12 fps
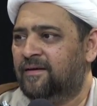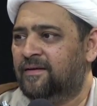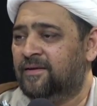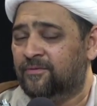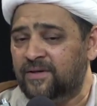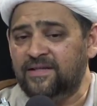
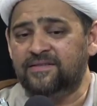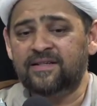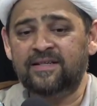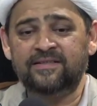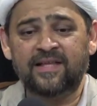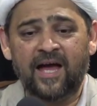The reason
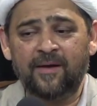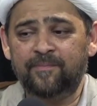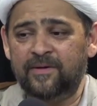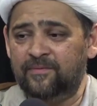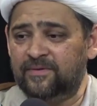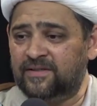he's
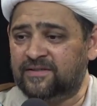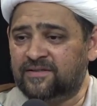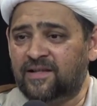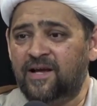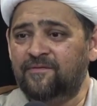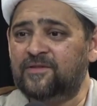happy with this
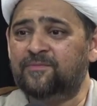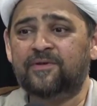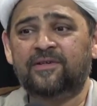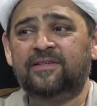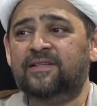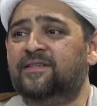life is
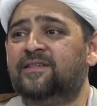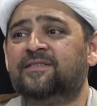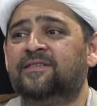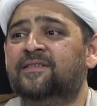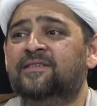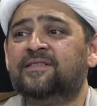because he doesn't
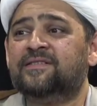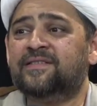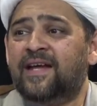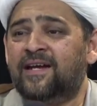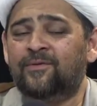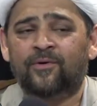
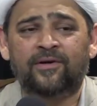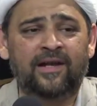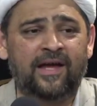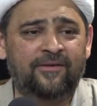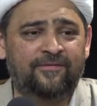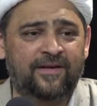understand what
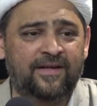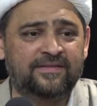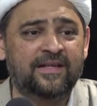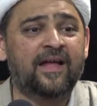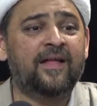life is.